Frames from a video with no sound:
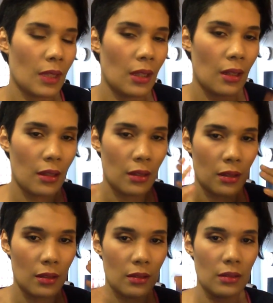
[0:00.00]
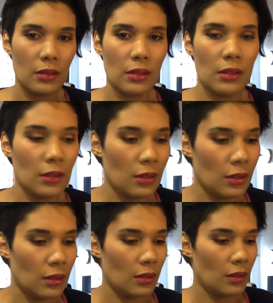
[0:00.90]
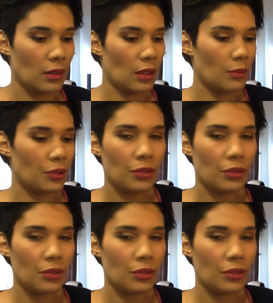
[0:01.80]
uh, some